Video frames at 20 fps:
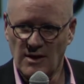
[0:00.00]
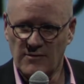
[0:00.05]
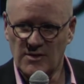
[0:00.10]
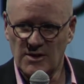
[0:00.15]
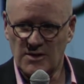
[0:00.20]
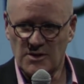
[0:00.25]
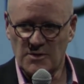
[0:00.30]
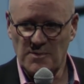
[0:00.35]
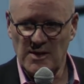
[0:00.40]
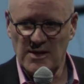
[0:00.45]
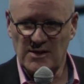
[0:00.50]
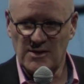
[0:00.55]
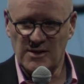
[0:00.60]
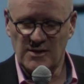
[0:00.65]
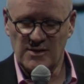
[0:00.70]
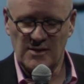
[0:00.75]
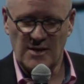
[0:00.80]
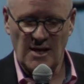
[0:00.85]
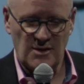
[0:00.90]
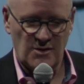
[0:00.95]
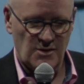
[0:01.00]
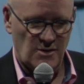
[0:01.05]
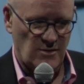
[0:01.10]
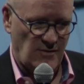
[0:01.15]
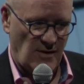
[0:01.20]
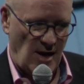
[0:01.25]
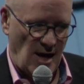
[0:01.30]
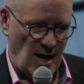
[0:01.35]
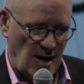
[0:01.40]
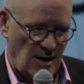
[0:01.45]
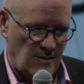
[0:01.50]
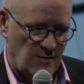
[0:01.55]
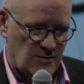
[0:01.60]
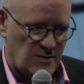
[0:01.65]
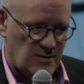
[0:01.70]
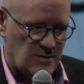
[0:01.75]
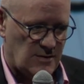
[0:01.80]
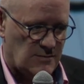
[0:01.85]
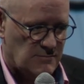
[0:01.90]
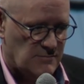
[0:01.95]
of the species that
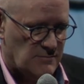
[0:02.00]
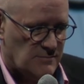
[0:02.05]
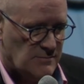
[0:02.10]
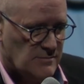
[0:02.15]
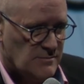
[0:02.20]
survives.